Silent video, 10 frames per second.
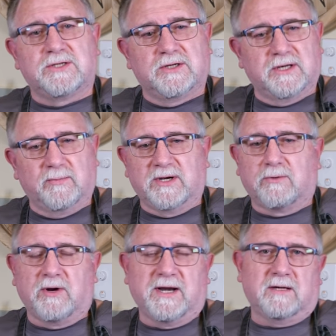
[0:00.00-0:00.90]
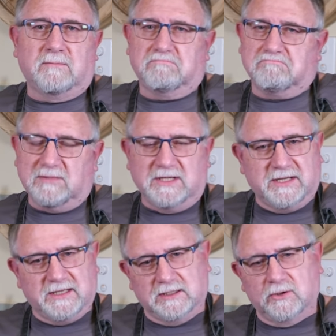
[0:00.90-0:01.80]
You need a bit of rennet. You
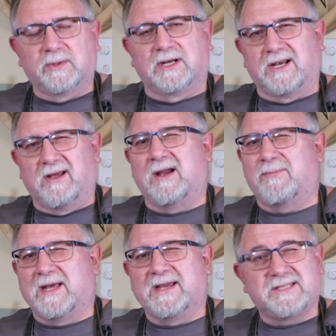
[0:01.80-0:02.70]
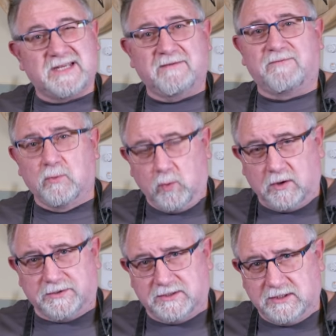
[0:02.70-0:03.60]
need a little bit of lipase if you
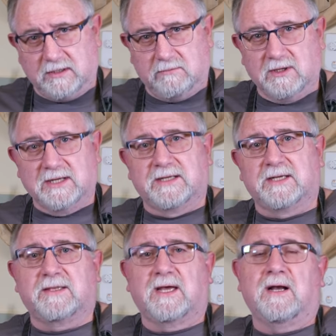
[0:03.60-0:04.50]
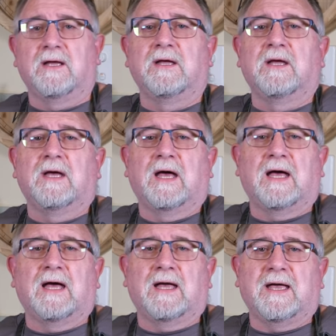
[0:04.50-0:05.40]
want. You don't really need that.
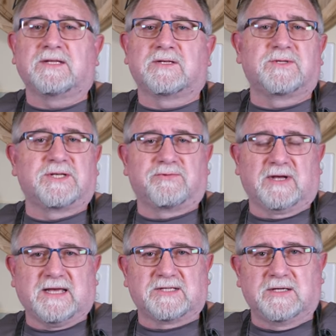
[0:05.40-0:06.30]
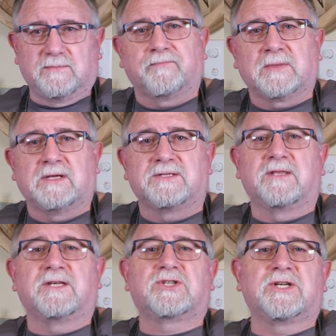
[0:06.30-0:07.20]
And some citric acid. So
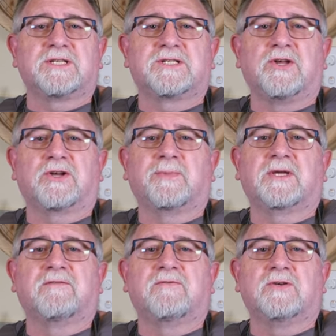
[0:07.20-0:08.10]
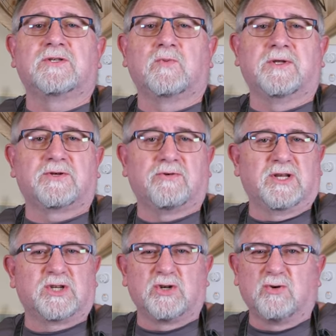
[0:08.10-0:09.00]
this cheese is not to be confused with
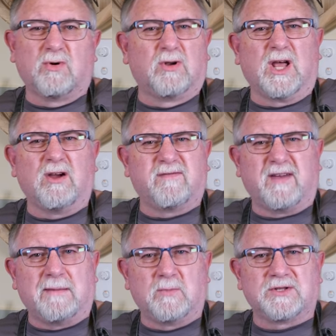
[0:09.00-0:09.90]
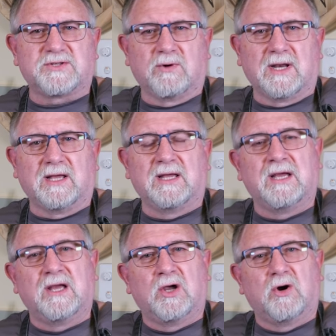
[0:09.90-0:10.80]
traditional or low-fat mozzarella
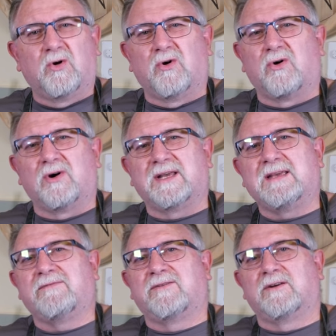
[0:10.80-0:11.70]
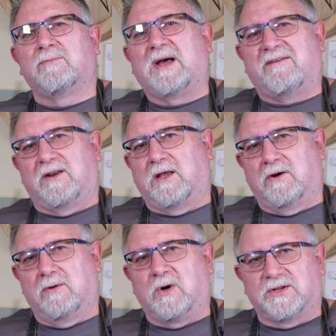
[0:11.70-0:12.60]
or even
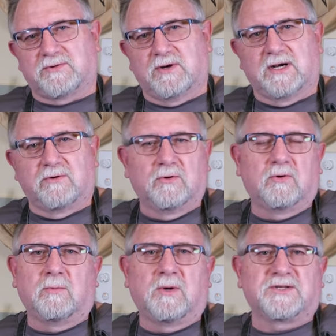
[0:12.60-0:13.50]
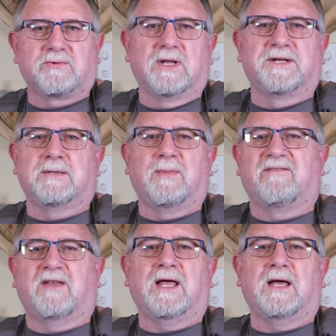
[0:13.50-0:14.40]
buffalo mozzarella or mozzarella di
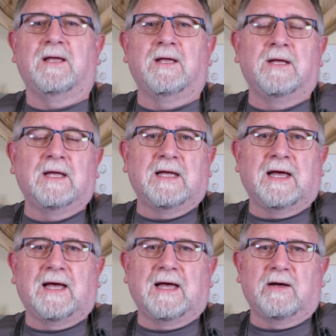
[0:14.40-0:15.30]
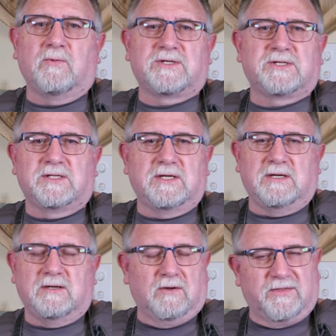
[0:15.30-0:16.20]
bufala, which
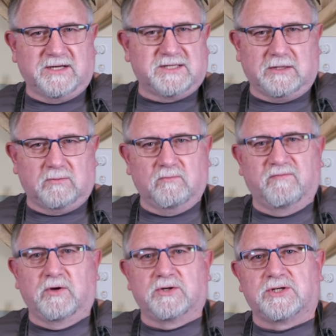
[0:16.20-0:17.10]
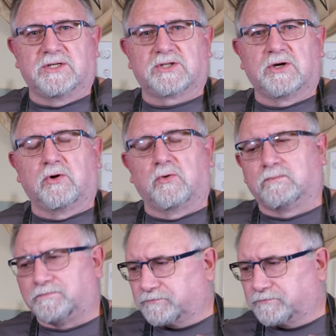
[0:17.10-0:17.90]
the authentic version is called.